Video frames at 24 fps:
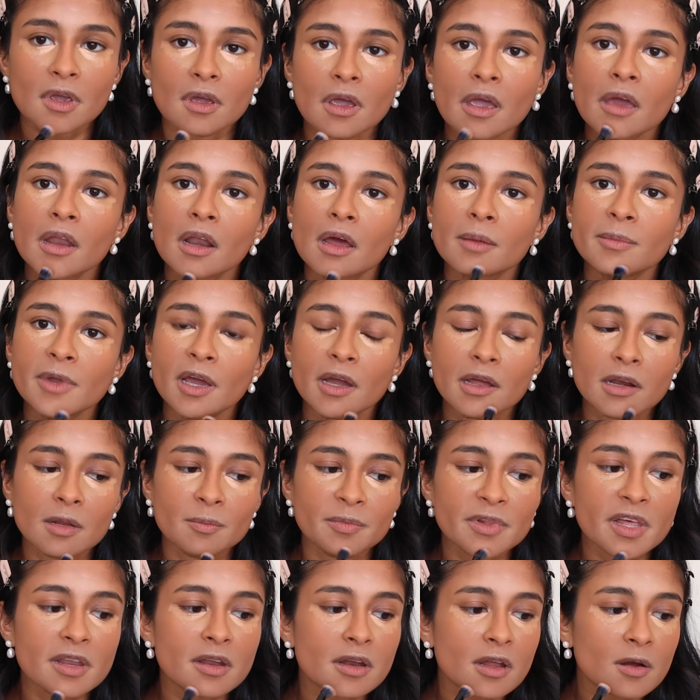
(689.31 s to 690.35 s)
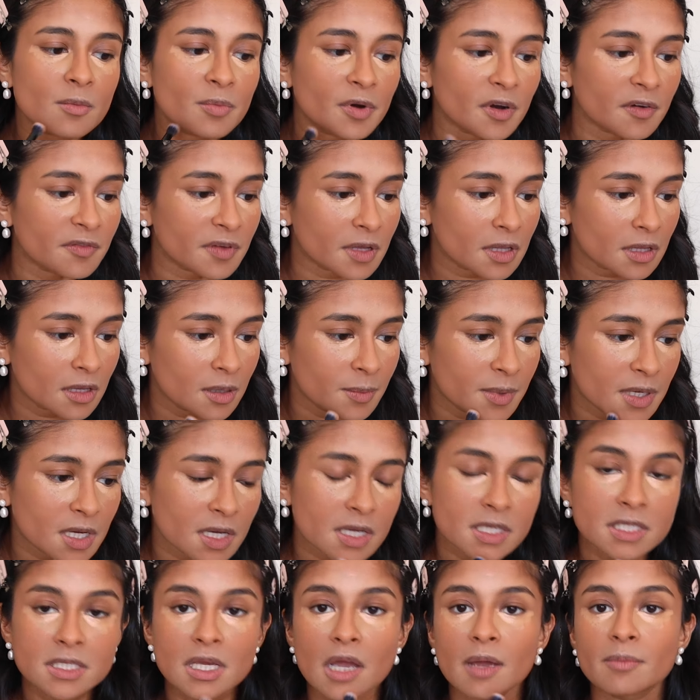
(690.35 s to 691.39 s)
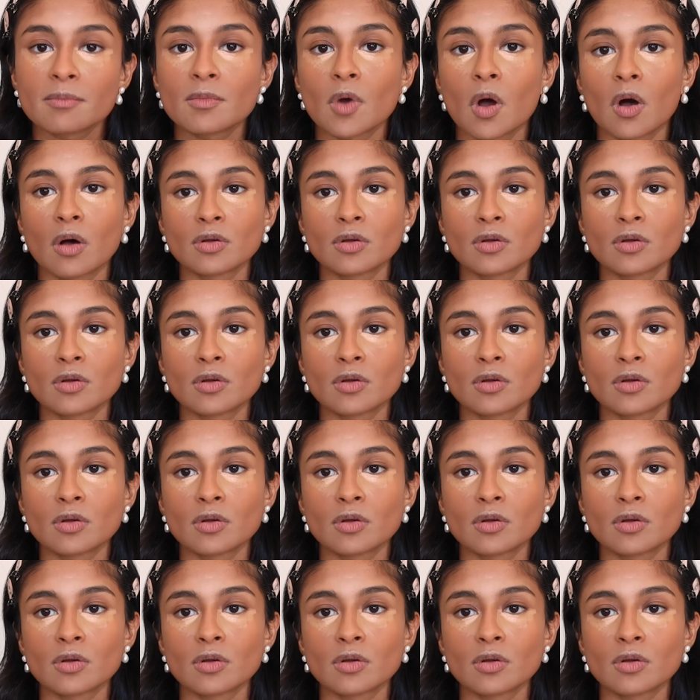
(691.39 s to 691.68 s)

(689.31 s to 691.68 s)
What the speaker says: And I'm not gonna blend it out perfectly, because I'm